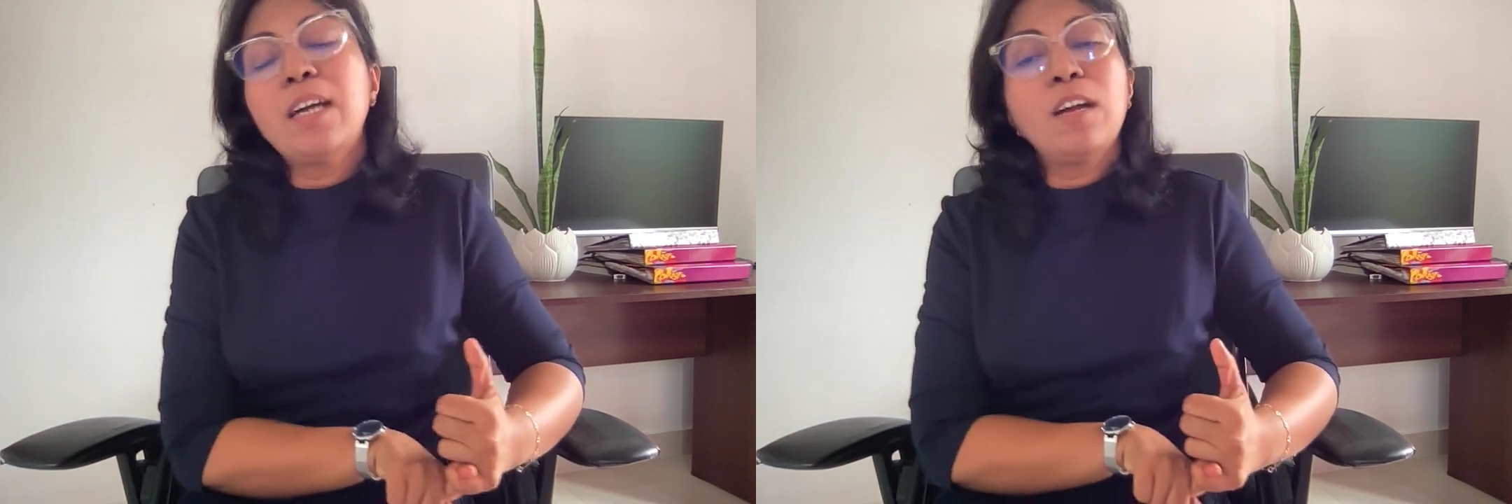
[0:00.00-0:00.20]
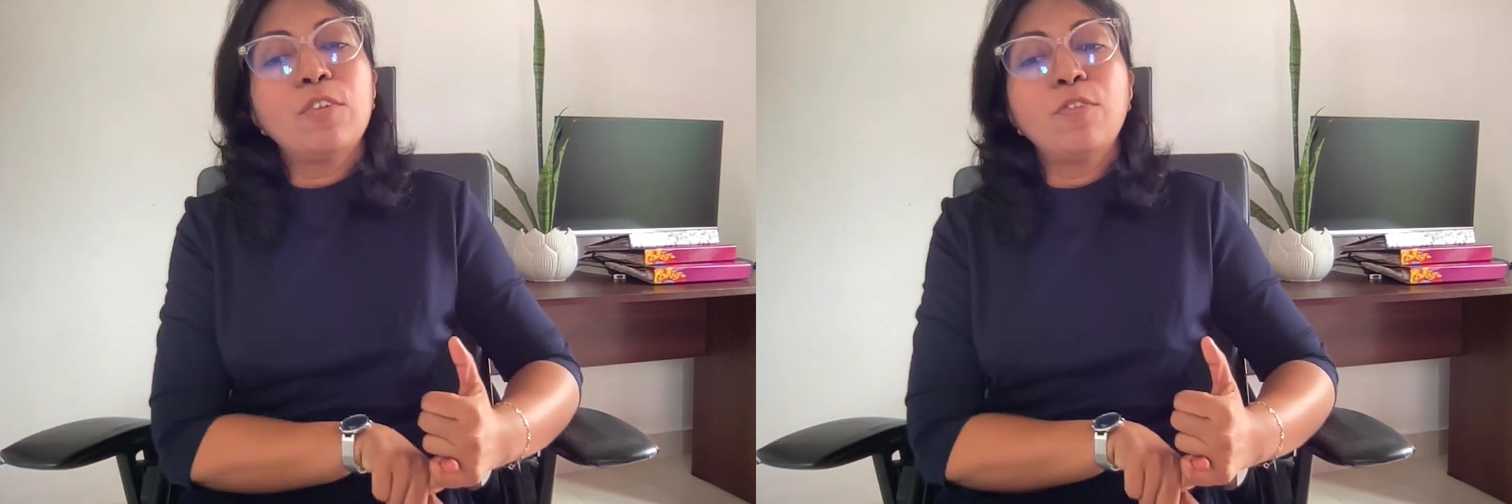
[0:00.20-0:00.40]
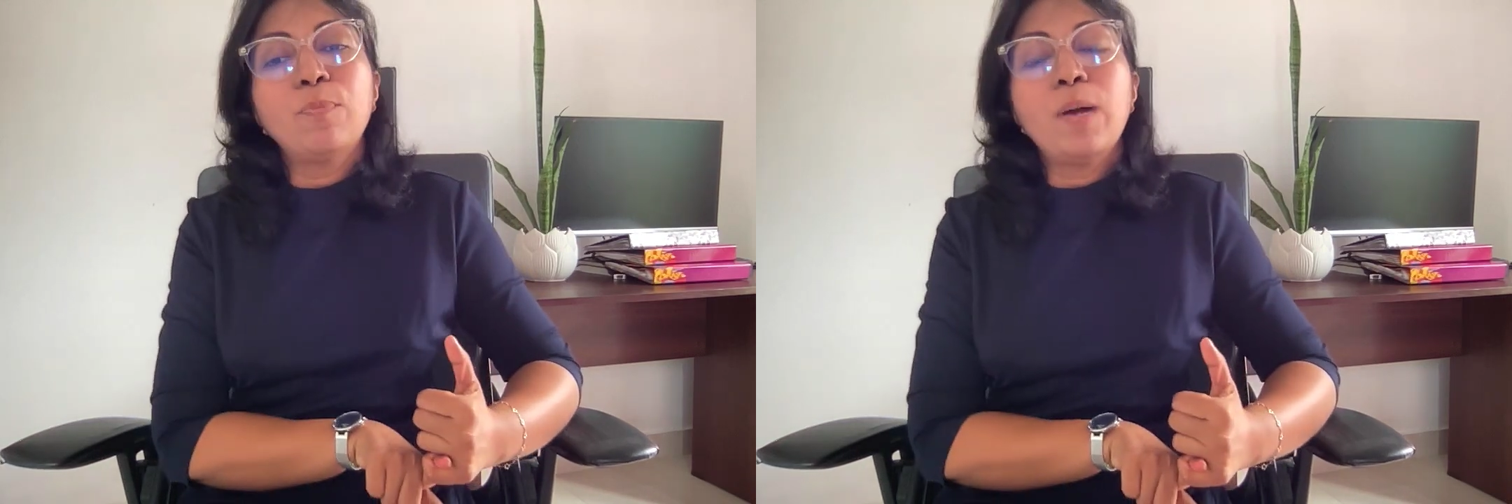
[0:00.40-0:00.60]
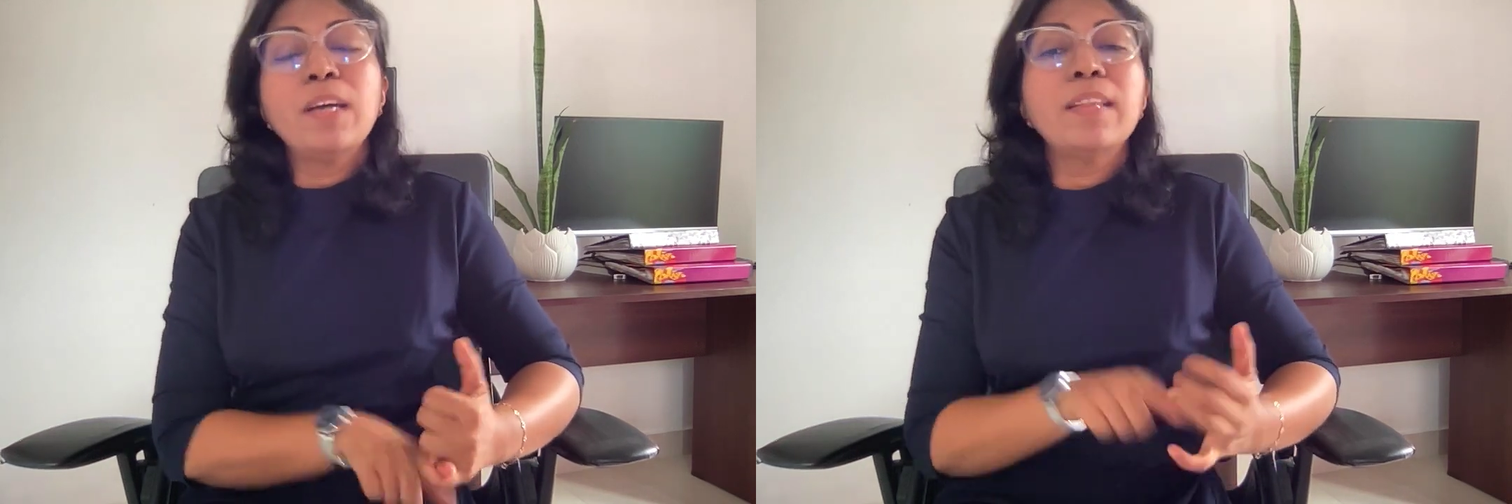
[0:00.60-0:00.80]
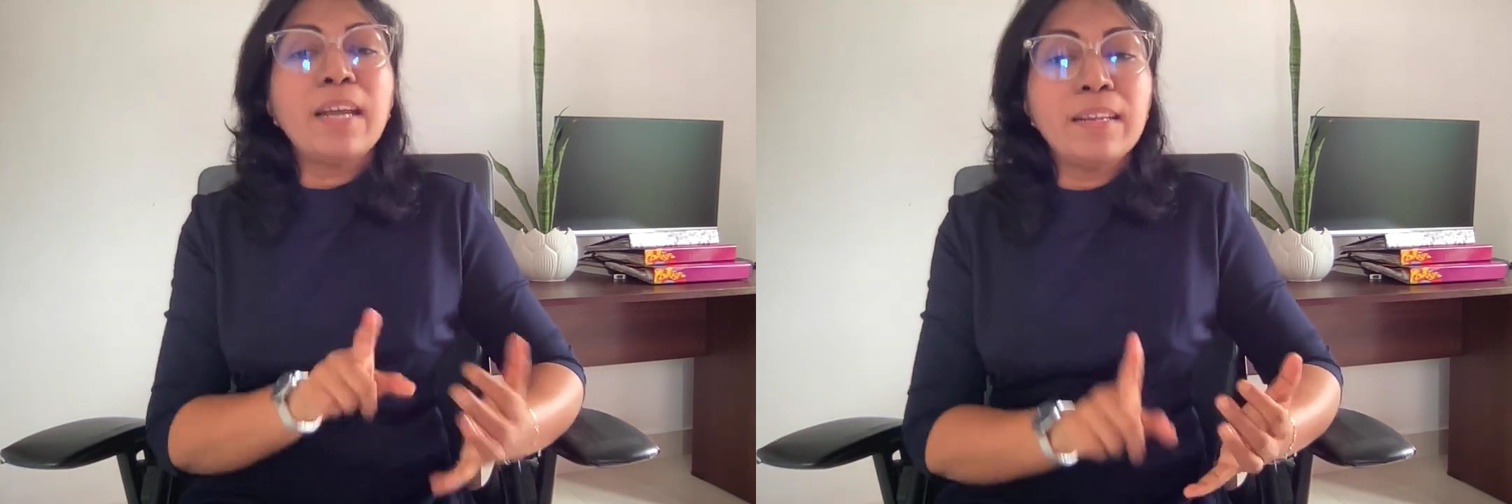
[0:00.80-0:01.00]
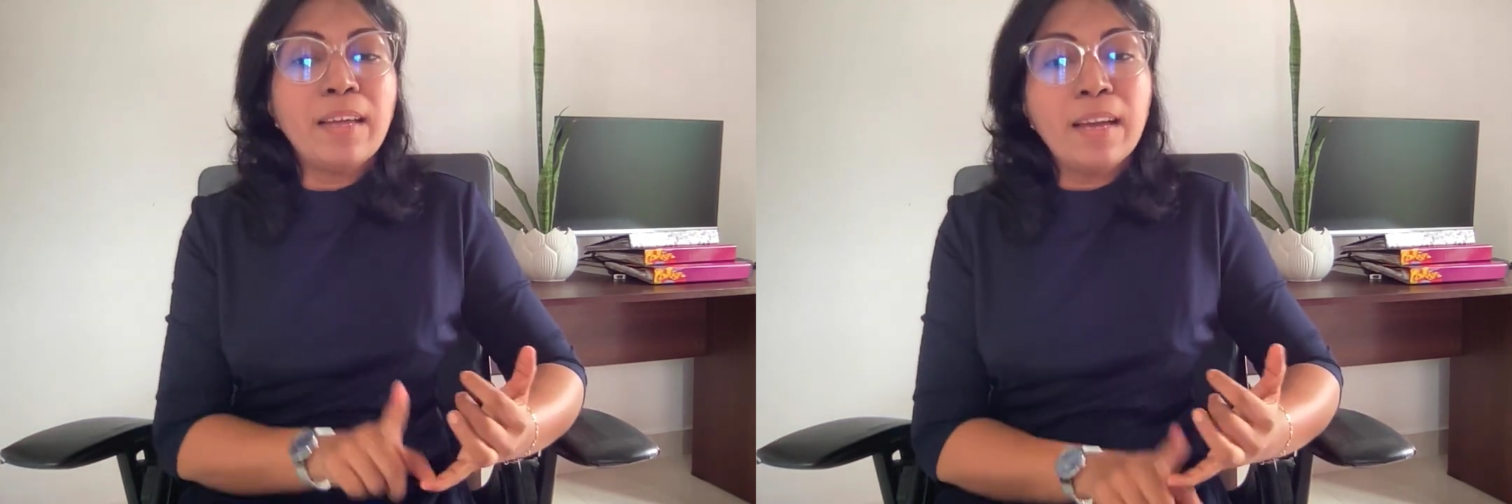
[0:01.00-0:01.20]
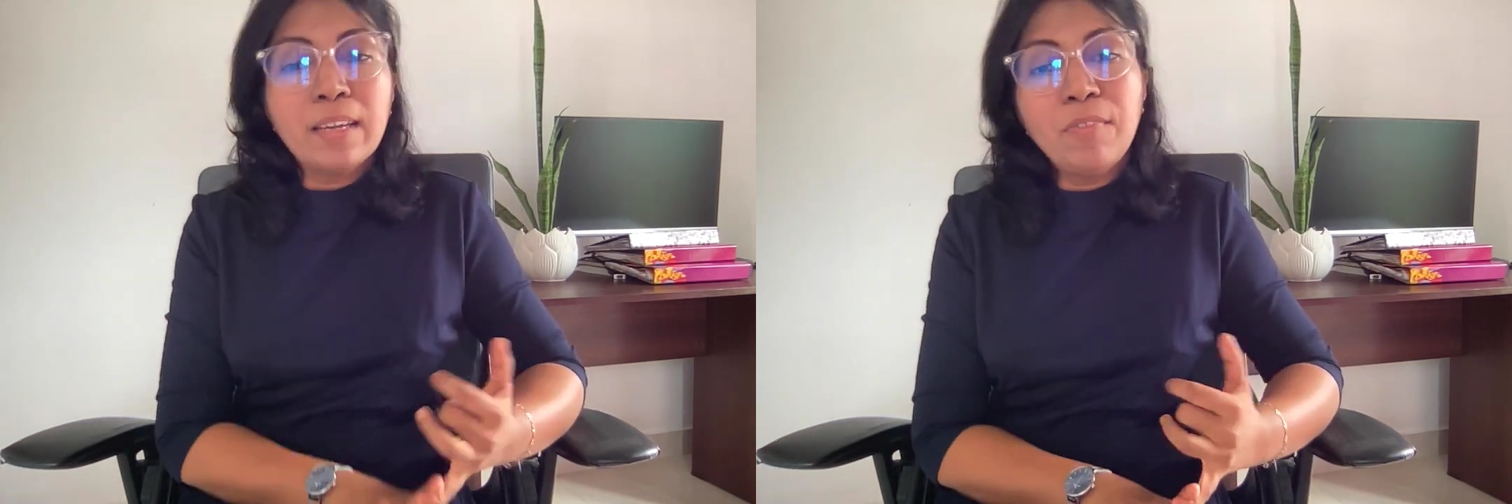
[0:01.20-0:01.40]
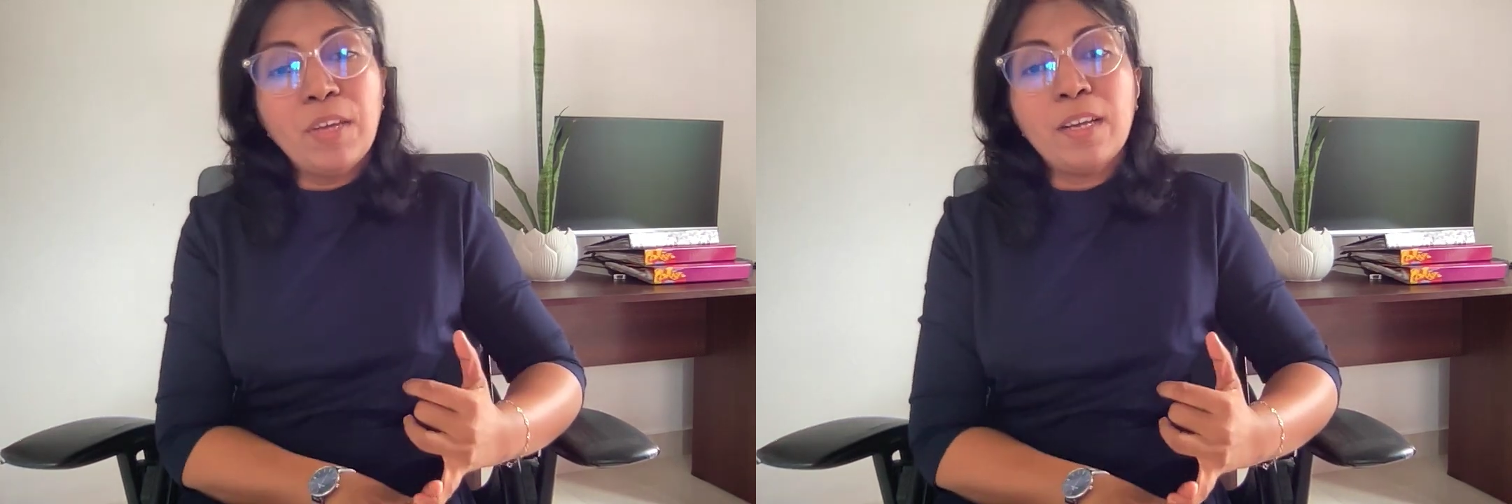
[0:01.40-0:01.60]
cutoff mark that they are
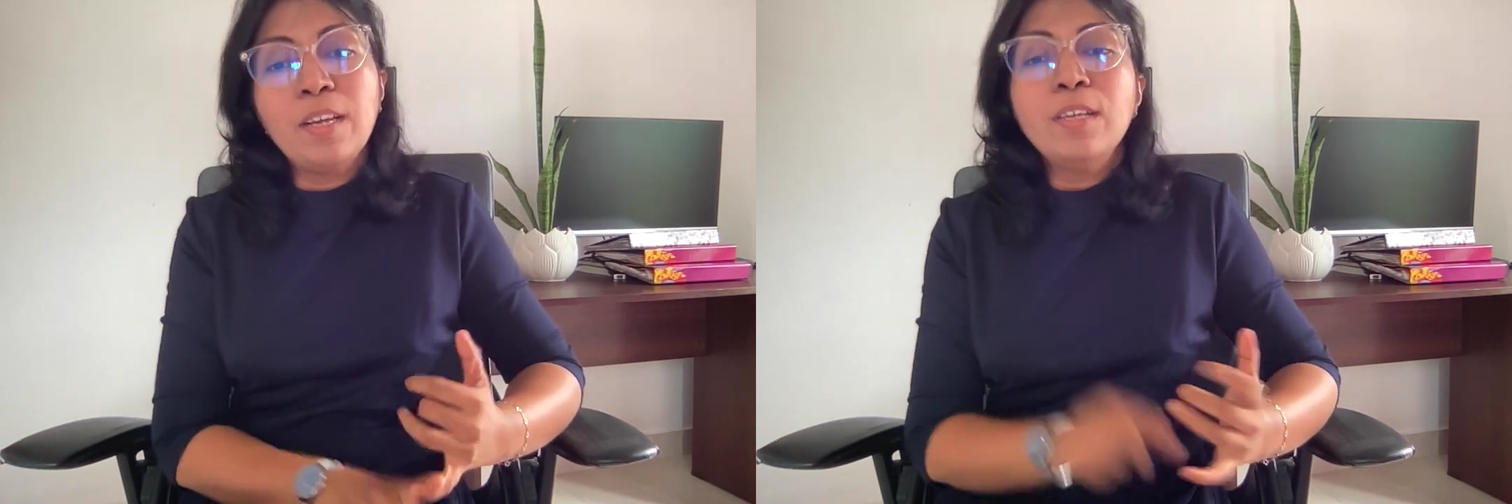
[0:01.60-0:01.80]
giving.